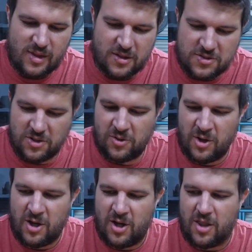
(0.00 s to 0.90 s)

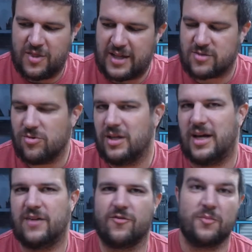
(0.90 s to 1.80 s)
So that's really
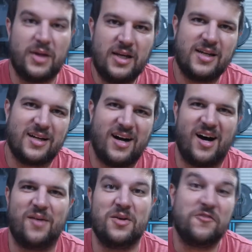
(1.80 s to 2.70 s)
kind of for me.
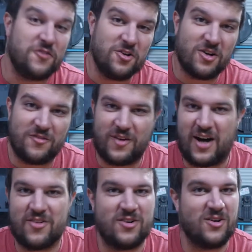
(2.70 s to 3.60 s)
If you're a
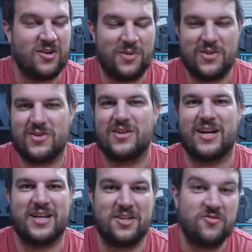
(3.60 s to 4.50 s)
father or a mother
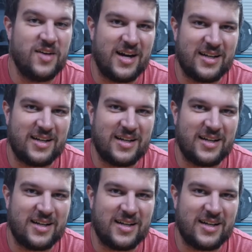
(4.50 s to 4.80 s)
and you've got